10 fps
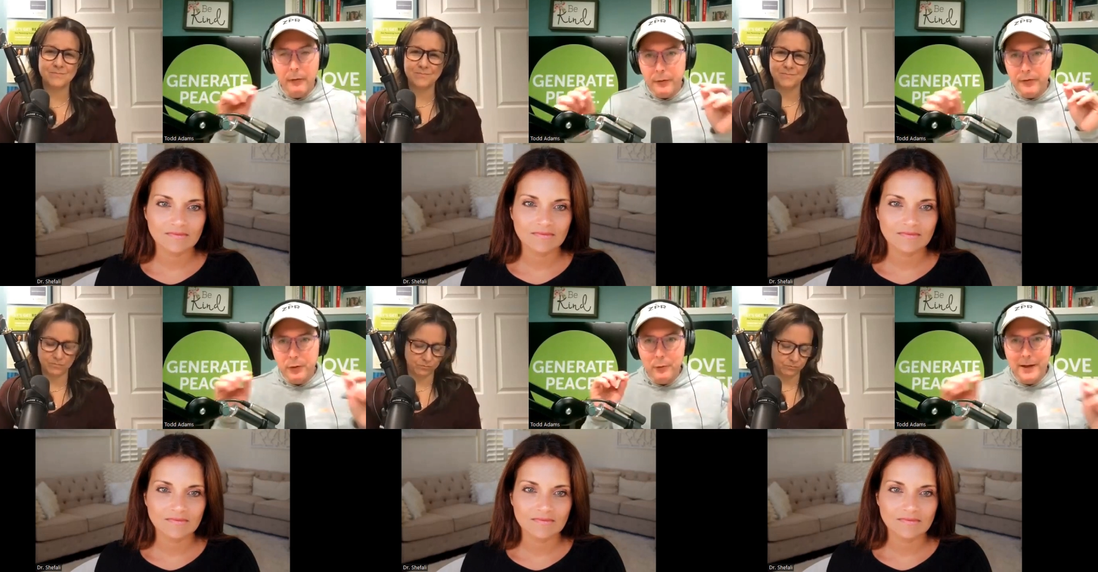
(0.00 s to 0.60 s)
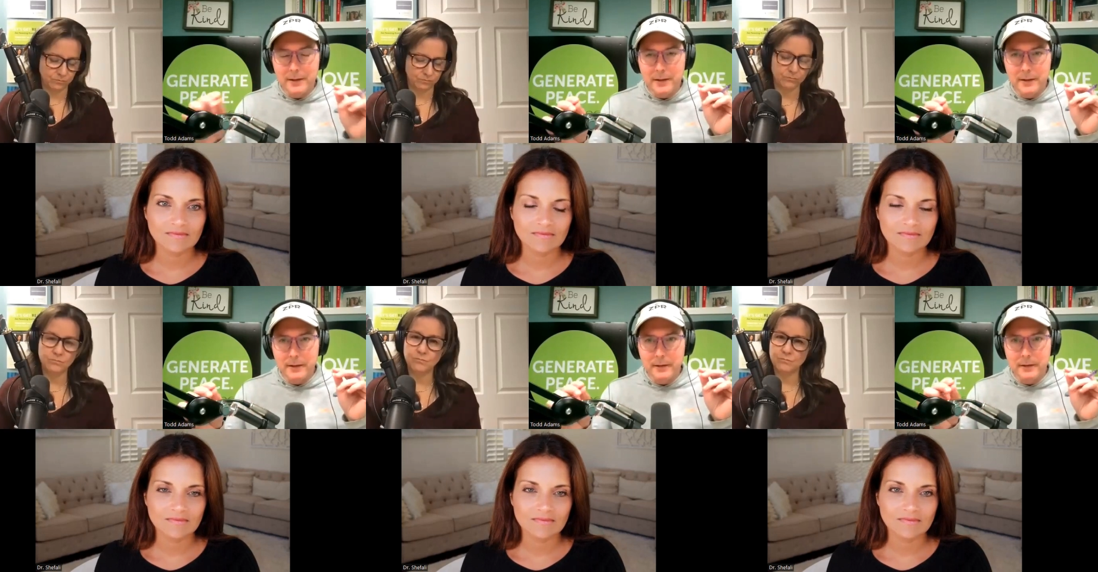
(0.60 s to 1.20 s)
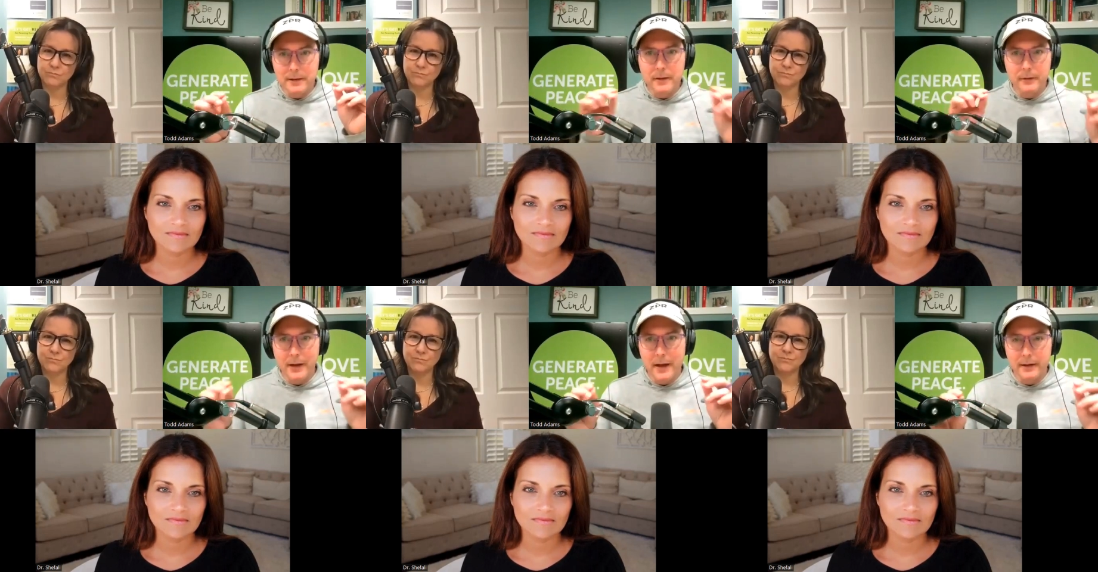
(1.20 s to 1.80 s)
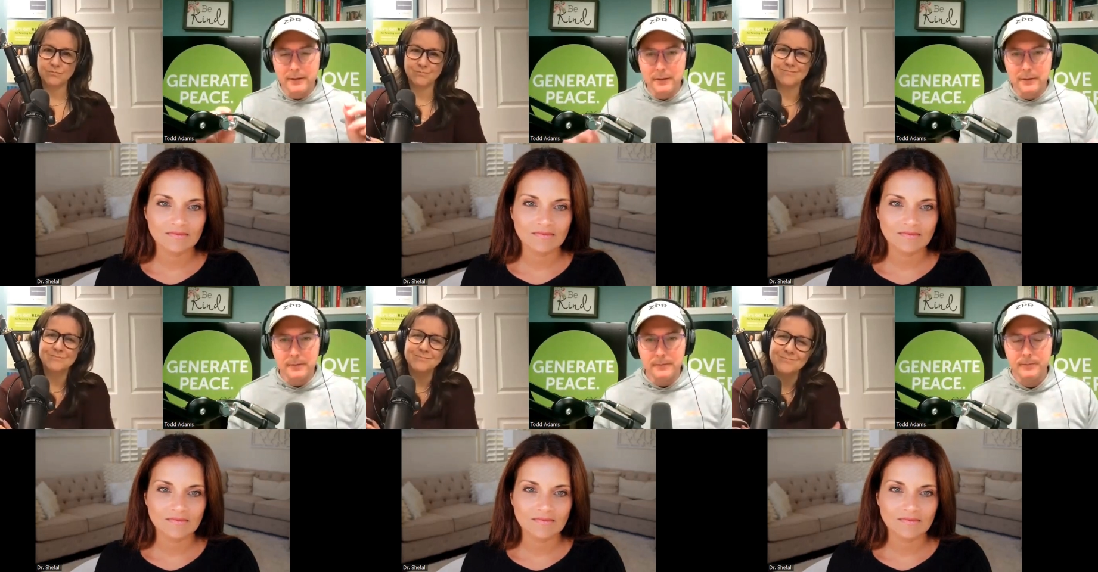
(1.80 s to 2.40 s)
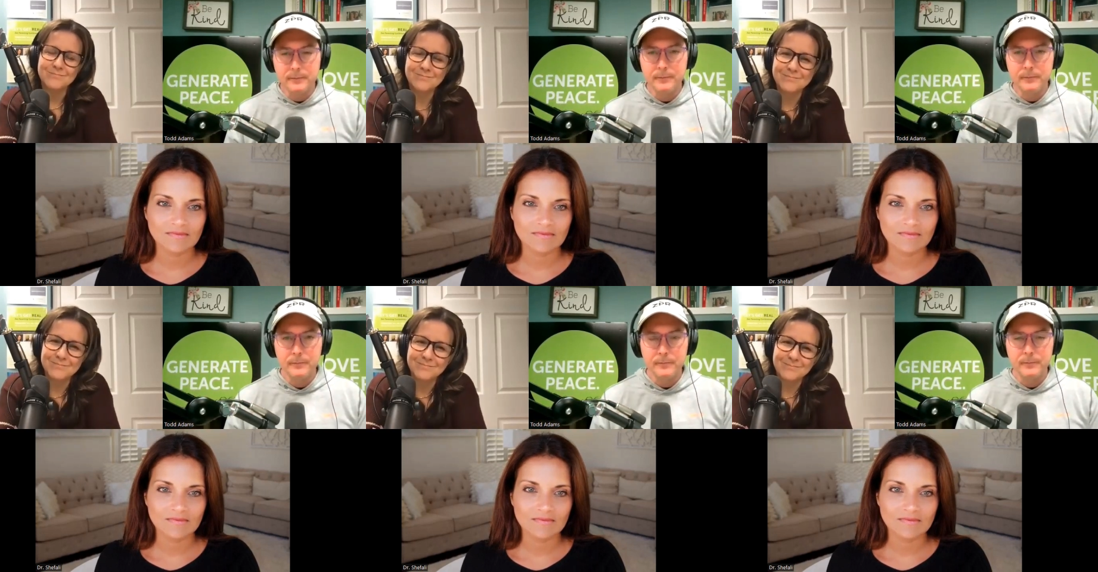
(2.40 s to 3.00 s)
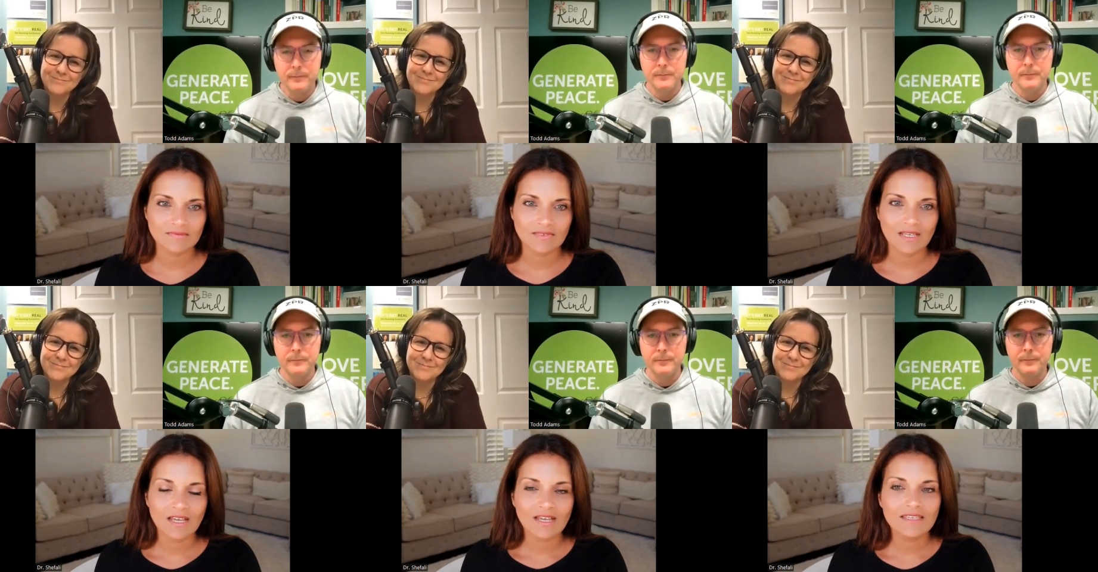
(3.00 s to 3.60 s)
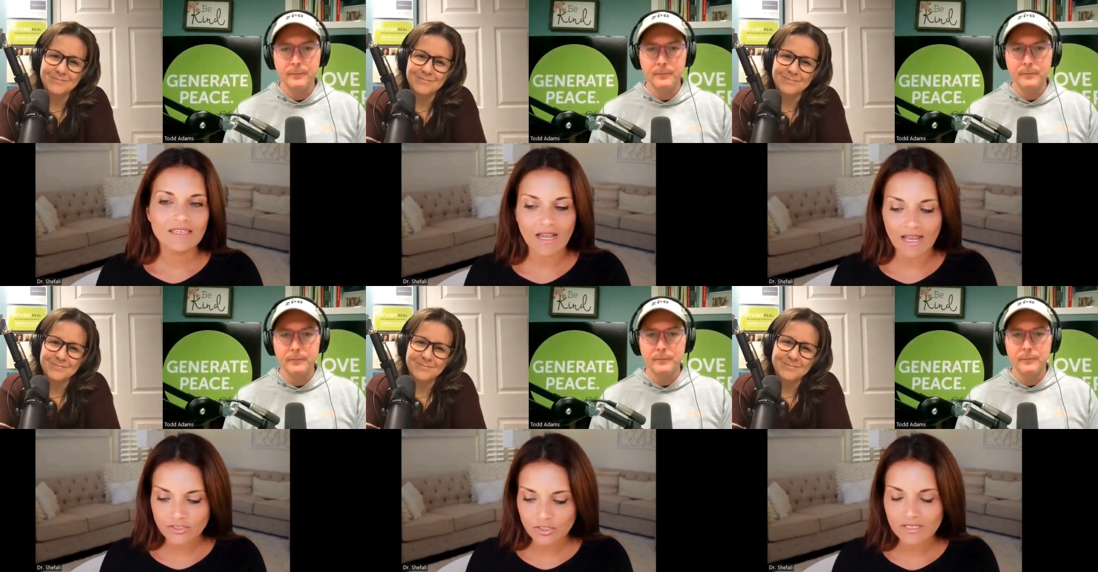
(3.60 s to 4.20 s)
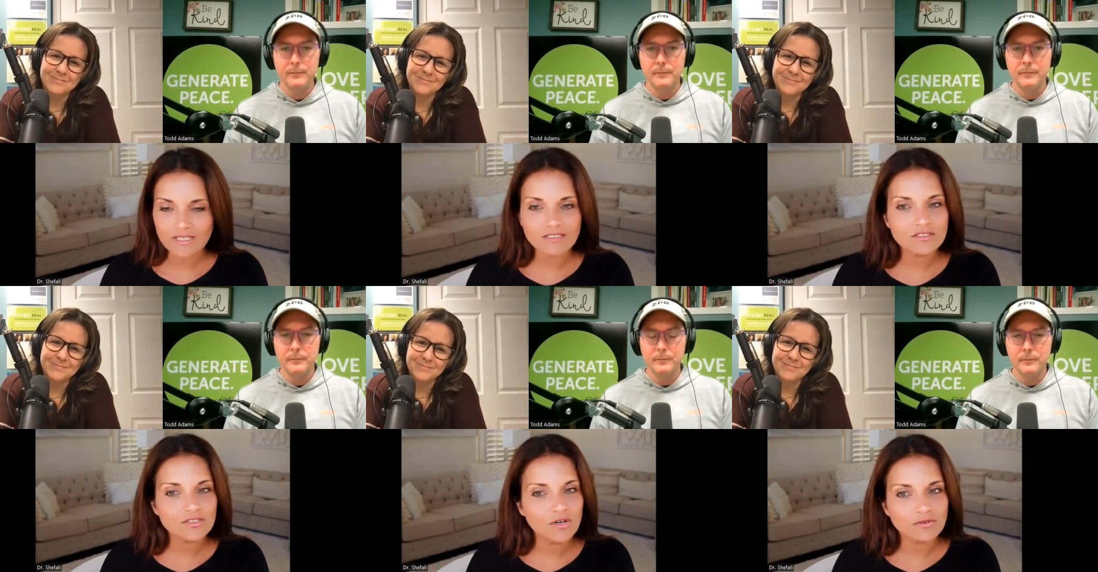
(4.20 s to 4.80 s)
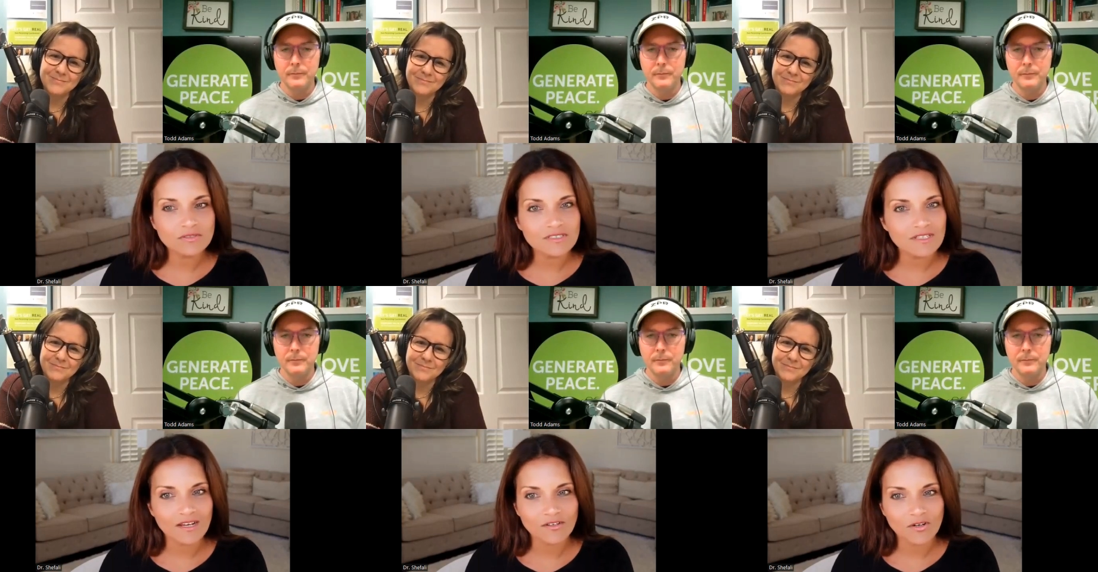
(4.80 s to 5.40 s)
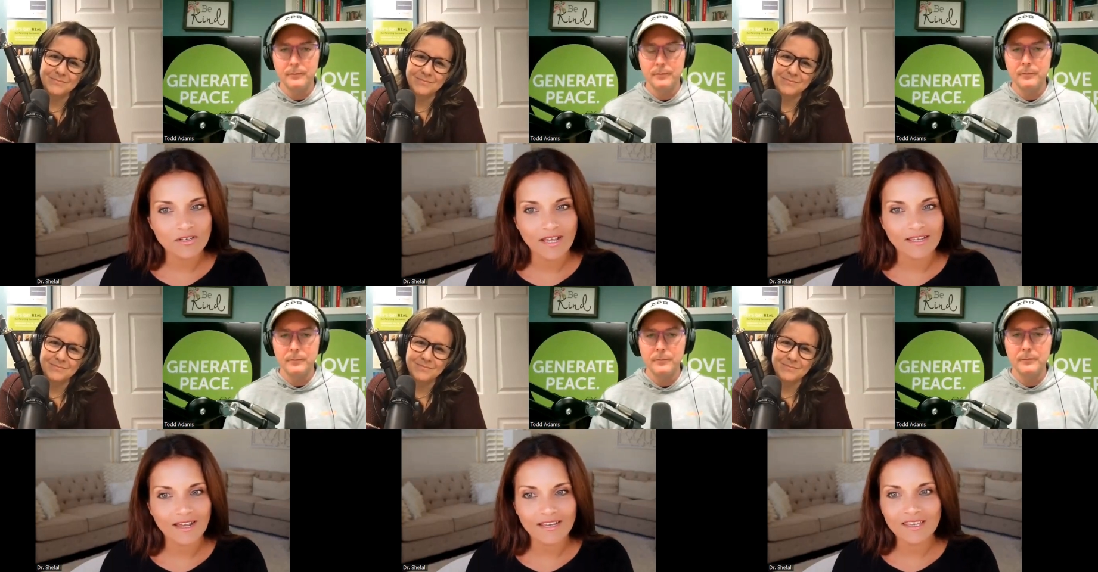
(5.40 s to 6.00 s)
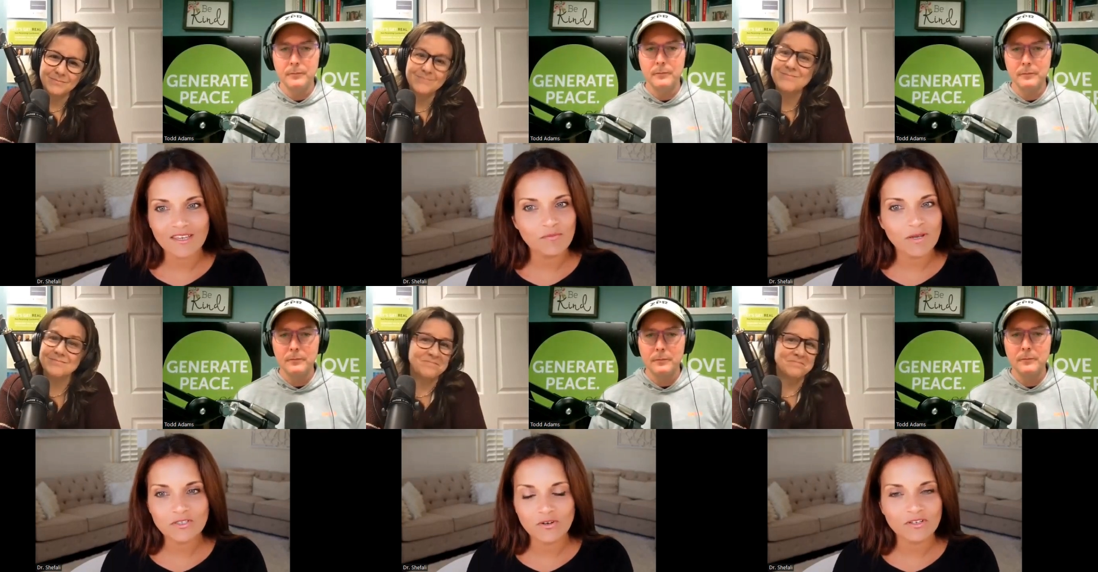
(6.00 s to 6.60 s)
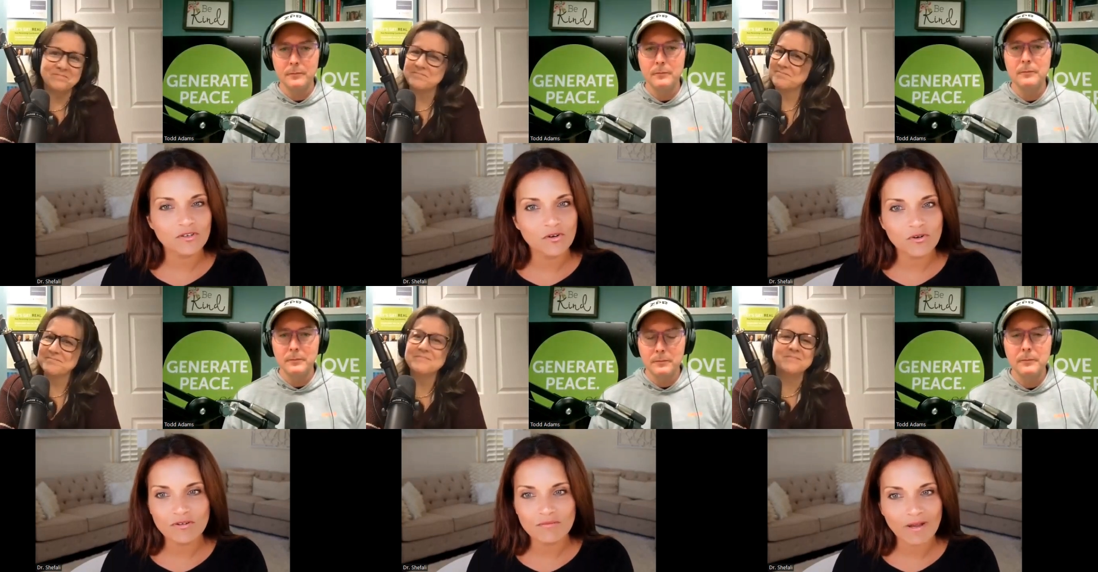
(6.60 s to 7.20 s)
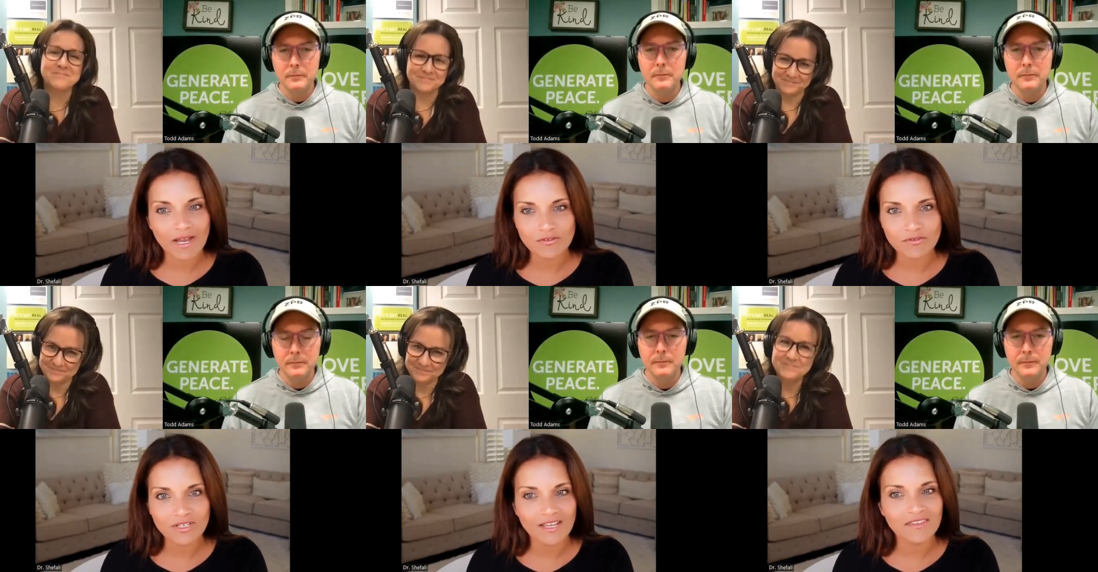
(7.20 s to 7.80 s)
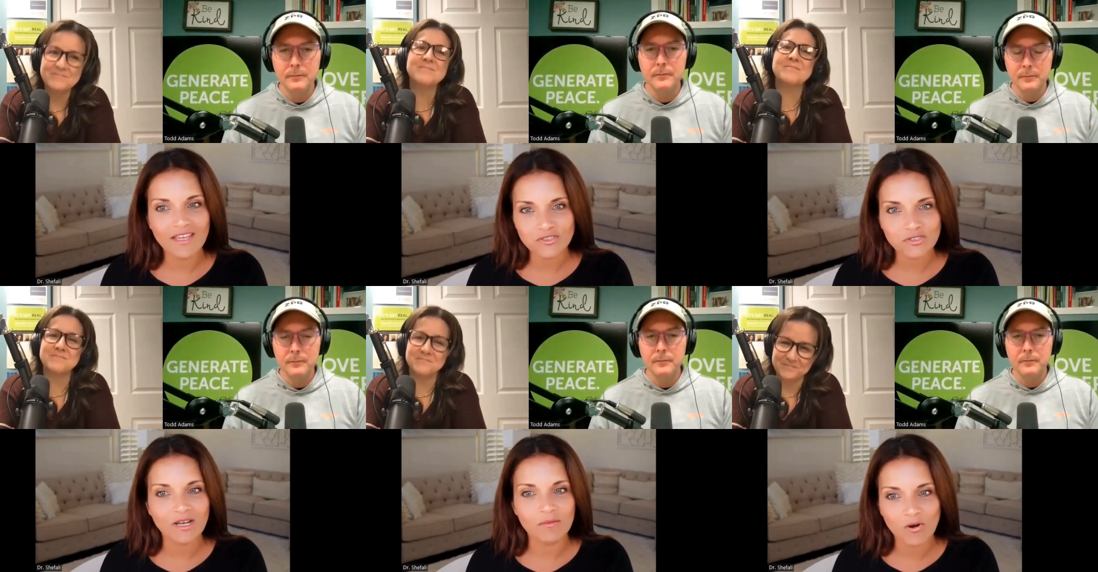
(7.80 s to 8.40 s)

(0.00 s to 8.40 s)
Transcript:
Speaker 1: how those two ideas intersect.
Speaker 2: Yeah, actually, kids don't stay out all night. I gave my daughter no boundary, and they actually come